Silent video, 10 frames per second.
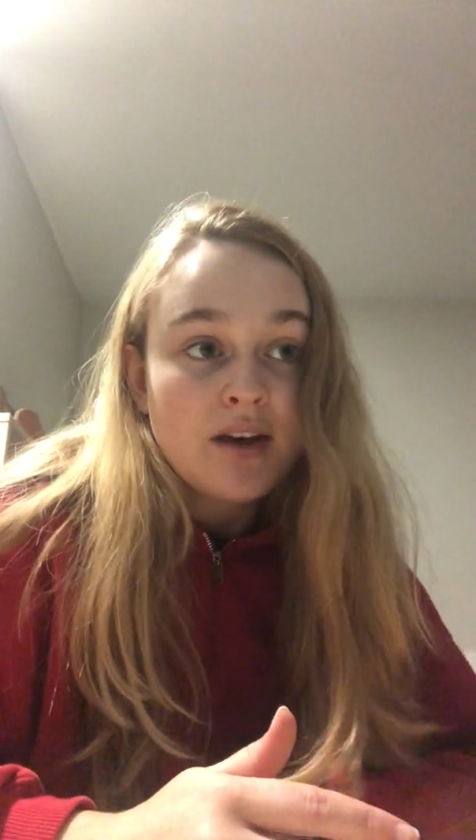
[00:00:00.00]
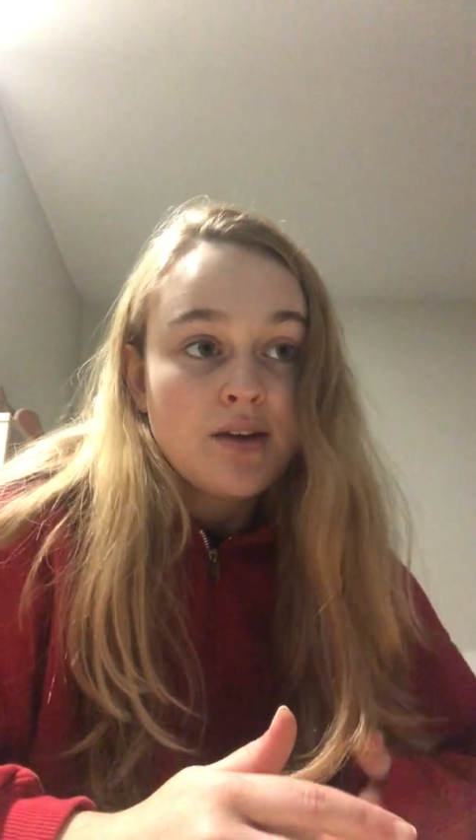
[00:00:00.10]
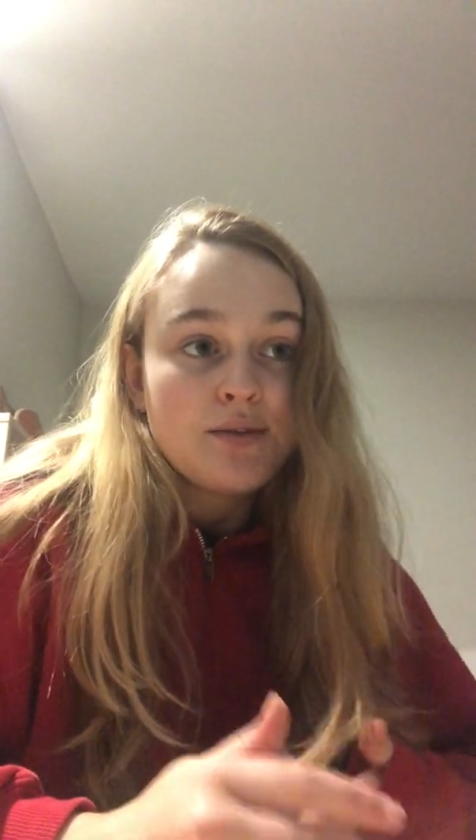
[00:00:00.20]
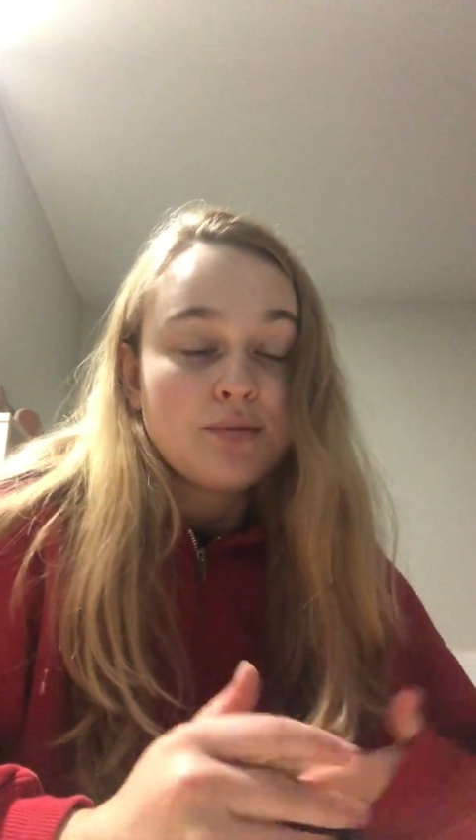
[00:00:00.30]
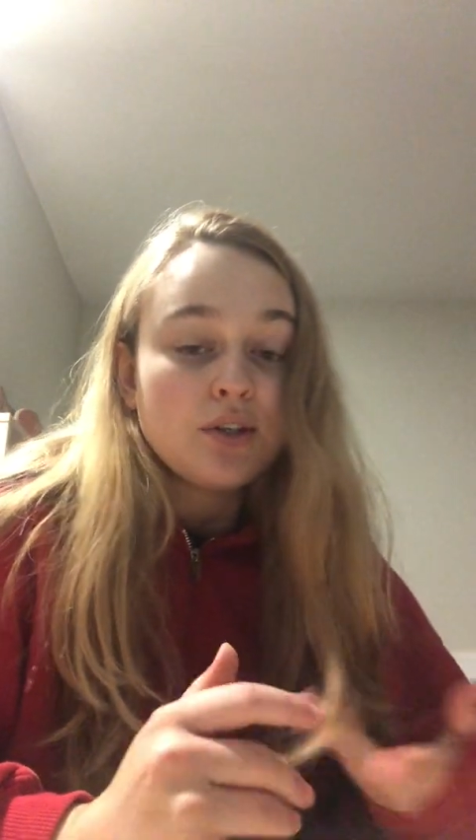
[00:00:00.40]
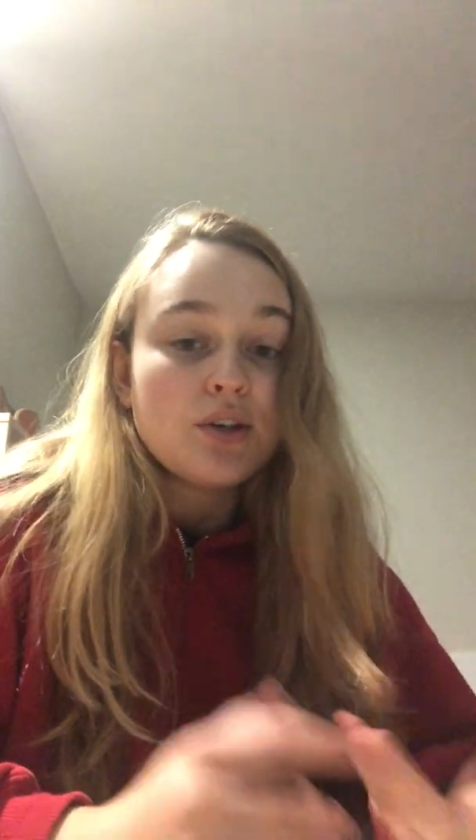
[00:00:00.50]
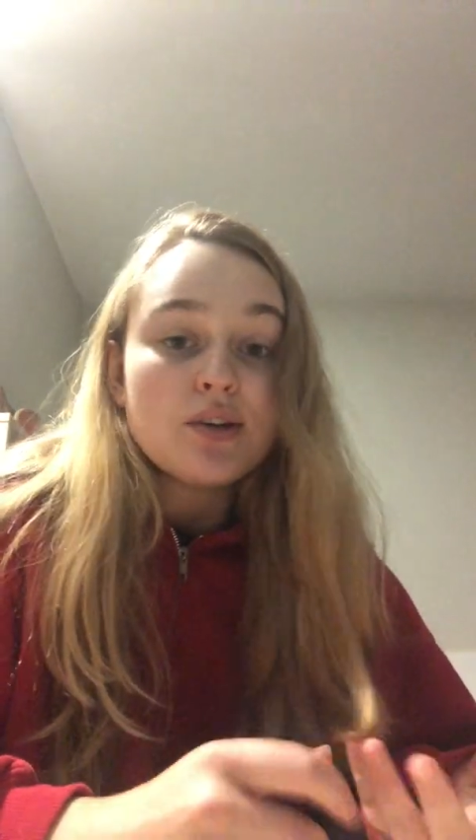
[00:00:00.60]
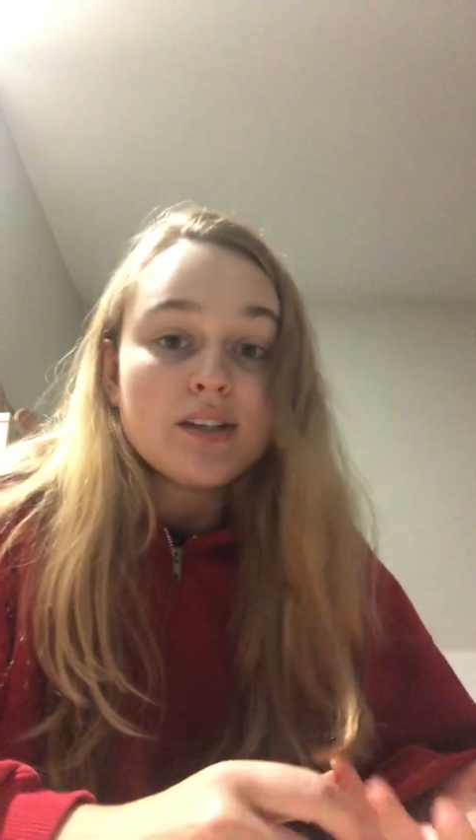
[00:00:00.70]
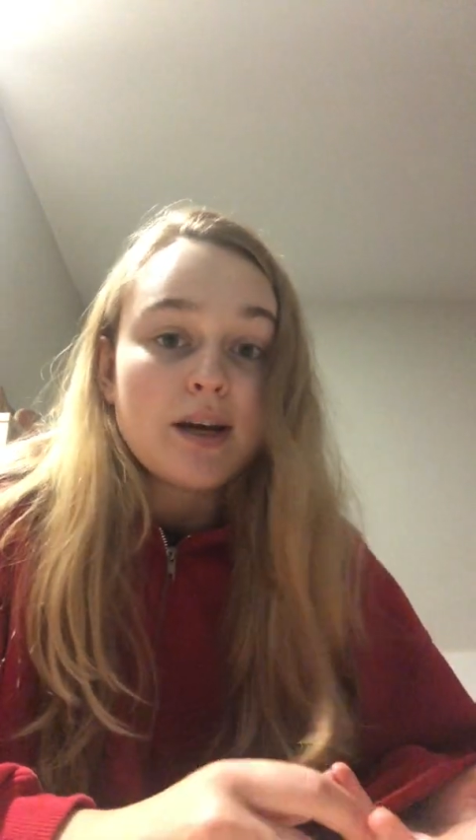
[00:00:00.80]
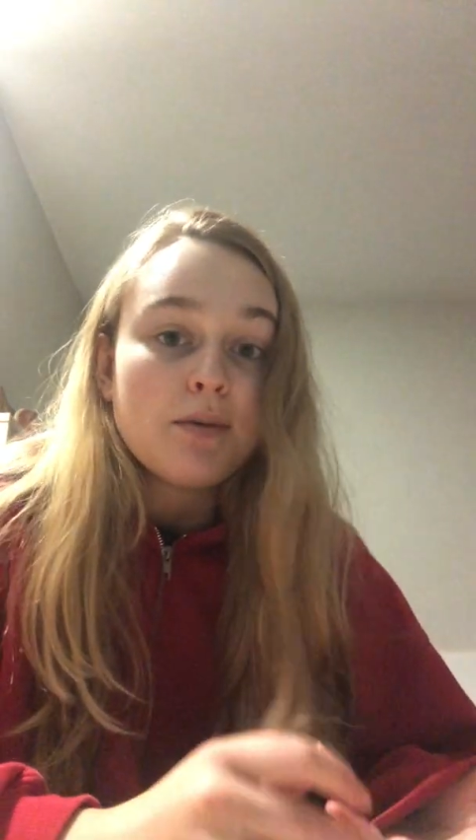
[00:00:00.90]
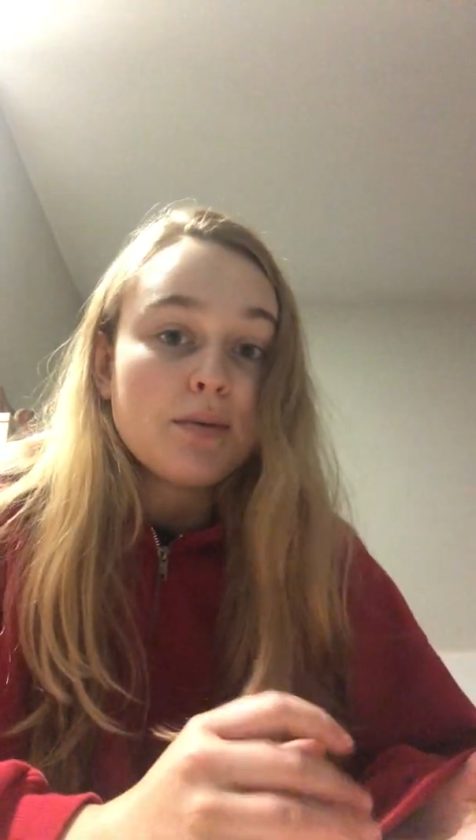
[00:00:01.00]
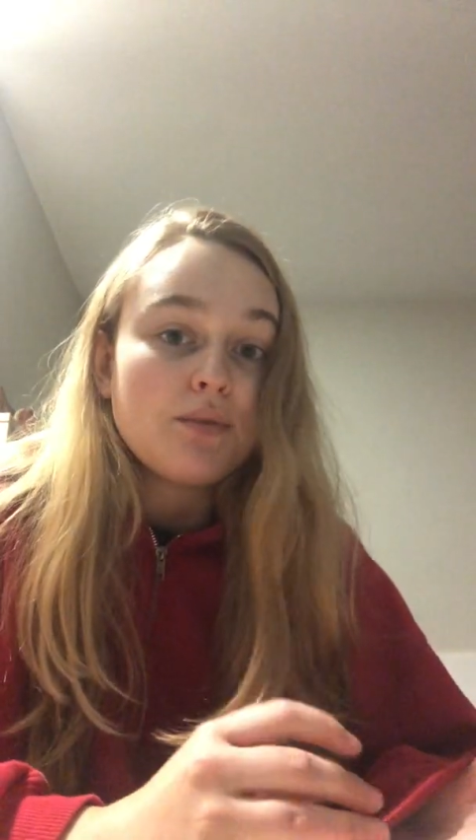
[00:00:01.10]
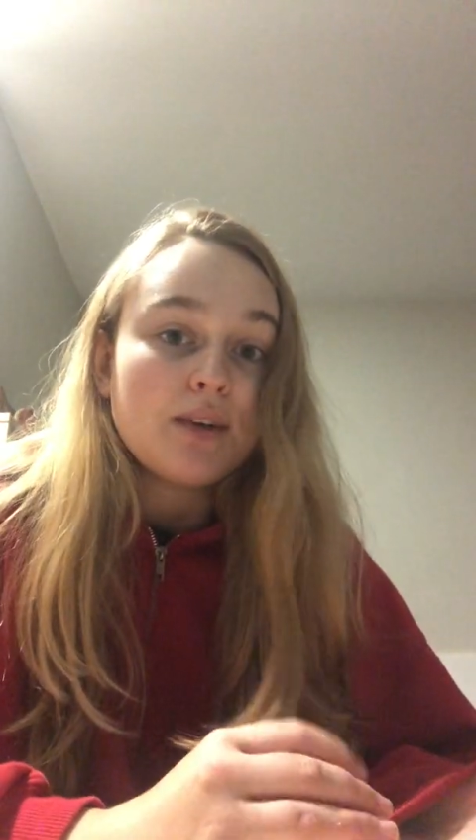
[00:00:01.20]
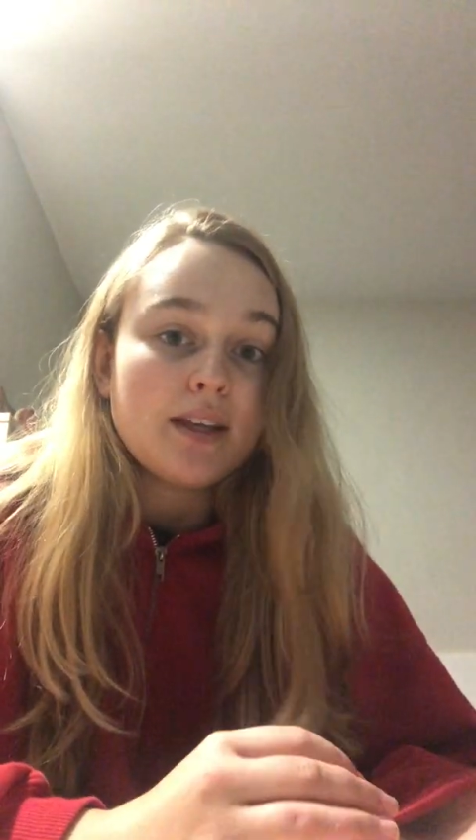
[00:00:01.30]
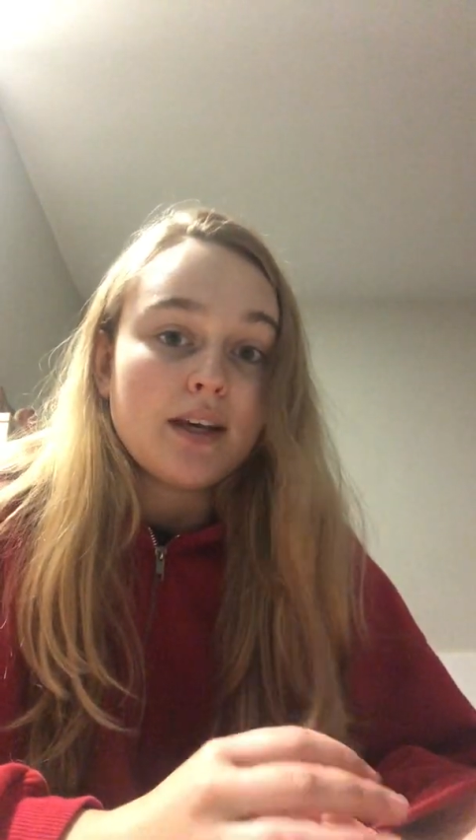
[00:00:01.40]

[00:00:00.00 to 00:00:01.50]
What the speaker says: So for a long time, I've been really